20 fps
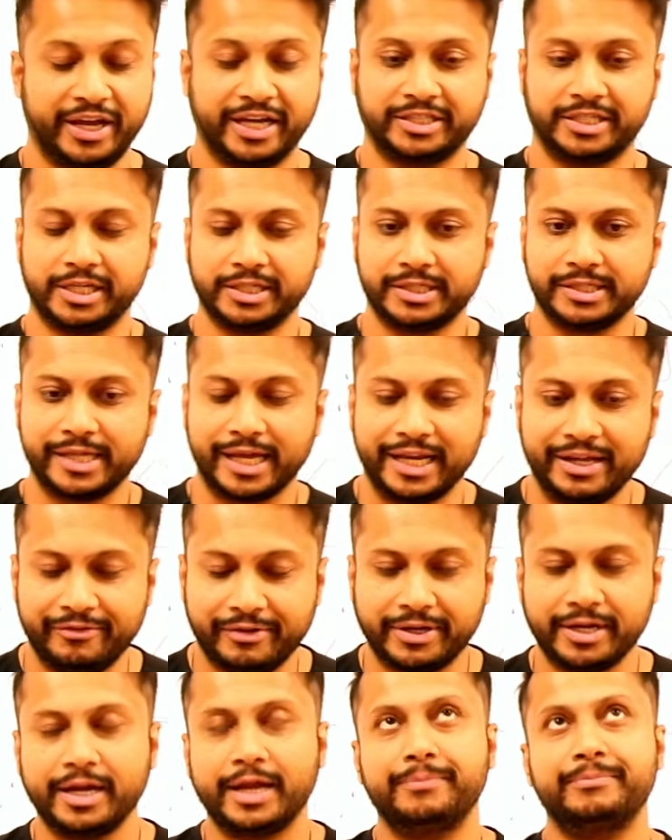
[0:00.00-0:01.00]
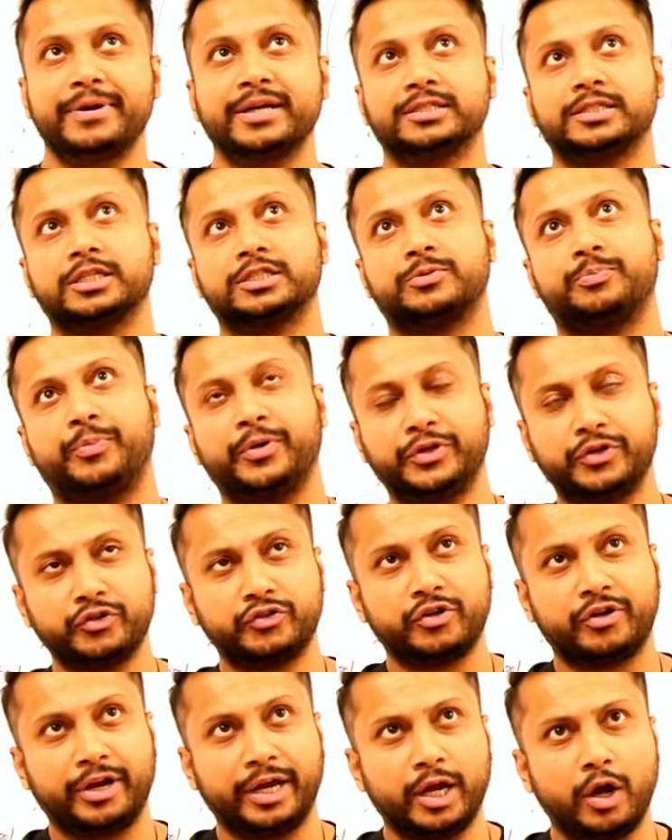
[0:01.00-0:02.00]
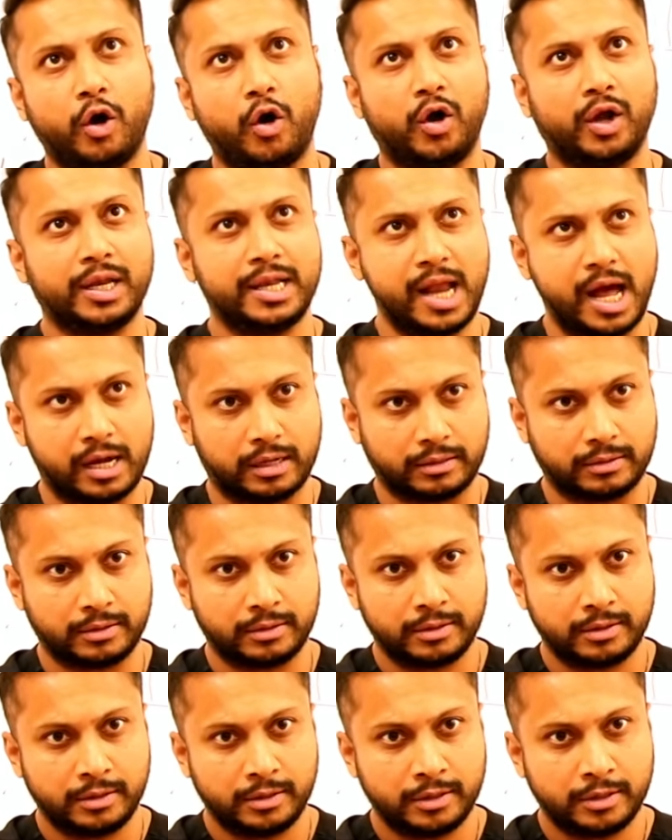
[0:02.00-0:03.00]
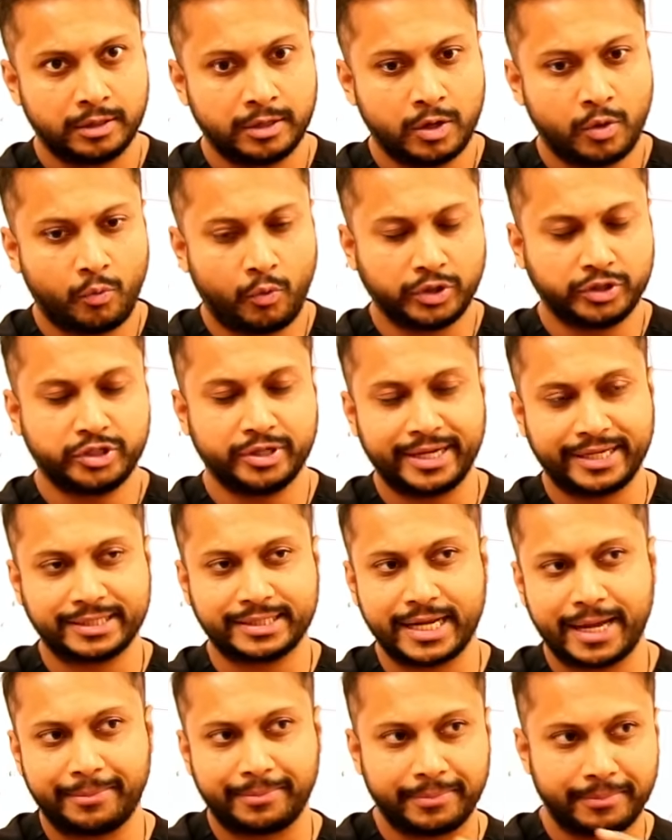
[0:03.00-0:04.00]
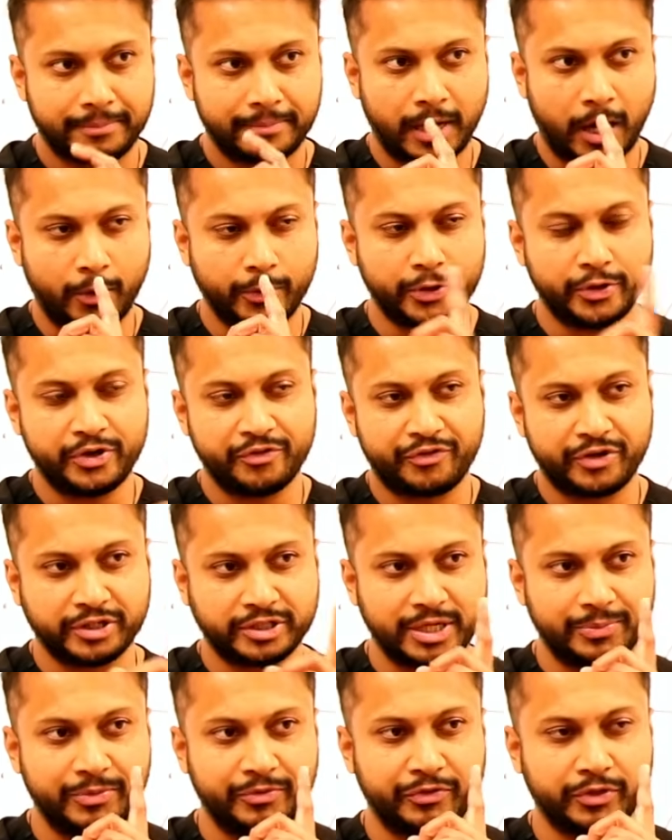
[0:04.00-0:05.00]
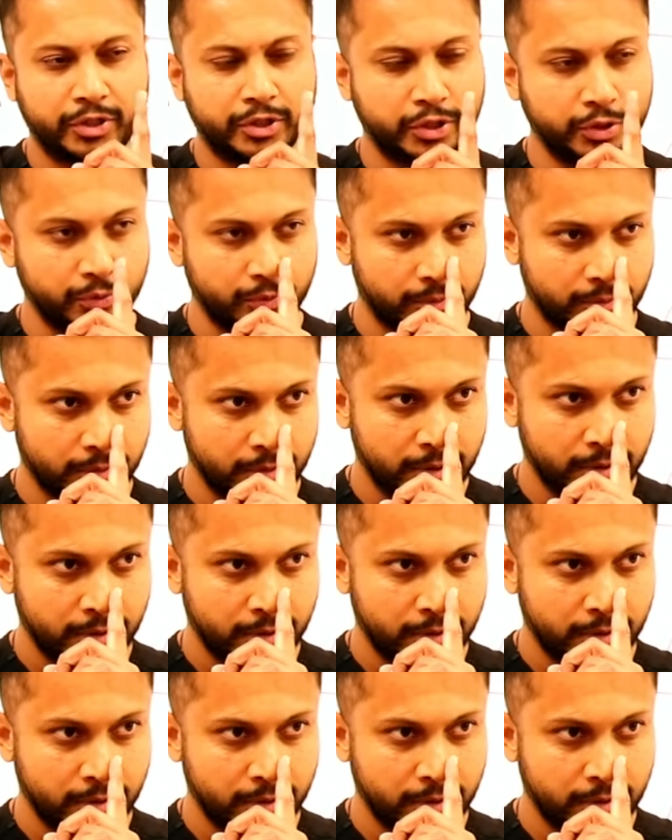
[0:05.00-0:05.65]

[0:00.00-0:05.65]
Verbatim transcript: the A C T H is elevated, it means it's pituitary or lung. What's your next step? How do you differentiate between the two?